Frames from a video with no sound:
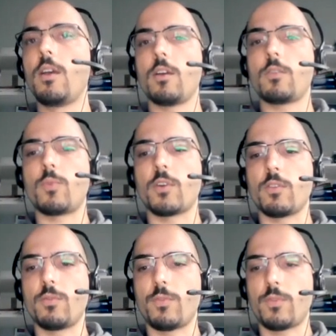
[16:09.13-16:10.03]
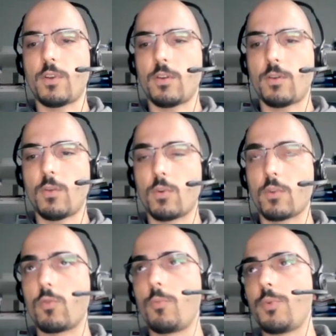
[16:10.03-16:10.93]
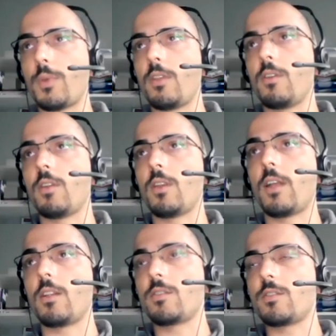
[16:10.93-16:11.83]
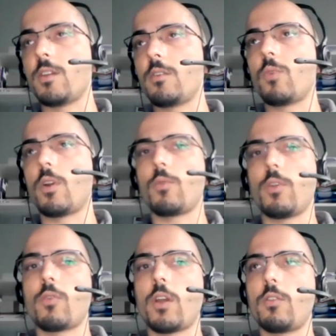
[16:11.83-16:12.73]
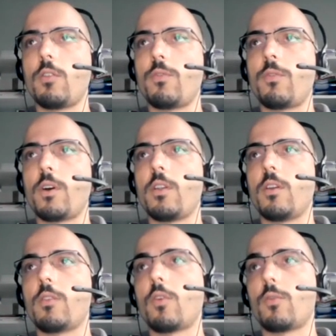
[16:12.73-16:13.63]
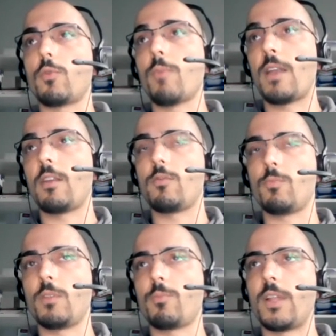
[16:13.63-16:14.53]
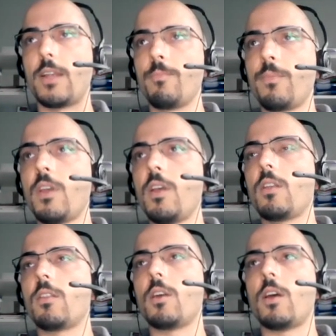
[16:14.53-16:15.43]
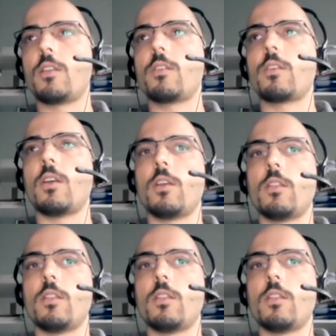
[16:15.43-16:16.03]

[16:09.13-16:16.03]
as part of a work group in Elixir, where we tried to define a software management plan that